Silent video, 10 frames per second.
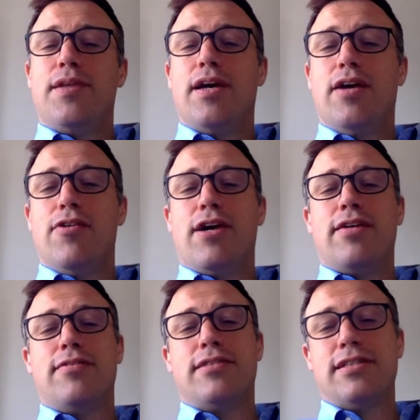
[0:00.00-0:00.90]

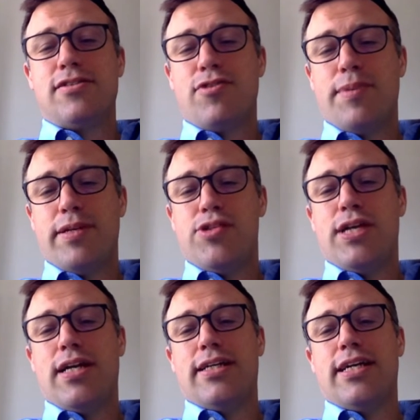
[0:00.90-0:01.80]
around discriminatory
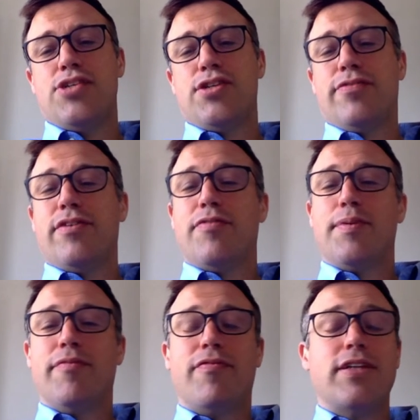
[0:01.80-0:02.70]
allocation of
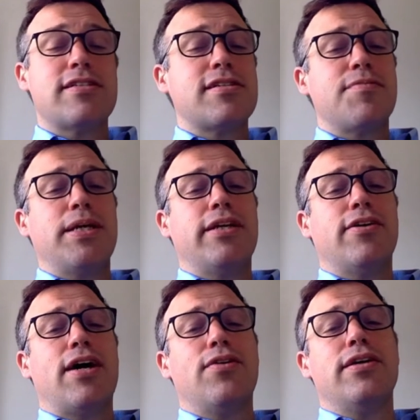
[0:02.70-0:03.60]
government funds to media
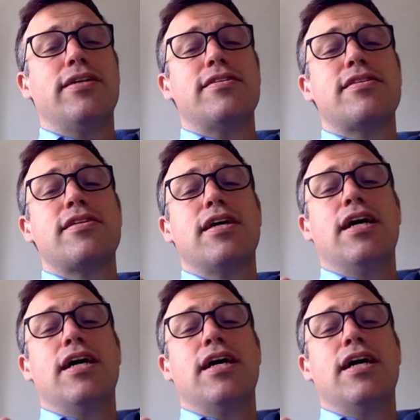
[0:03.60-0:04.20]
outlets,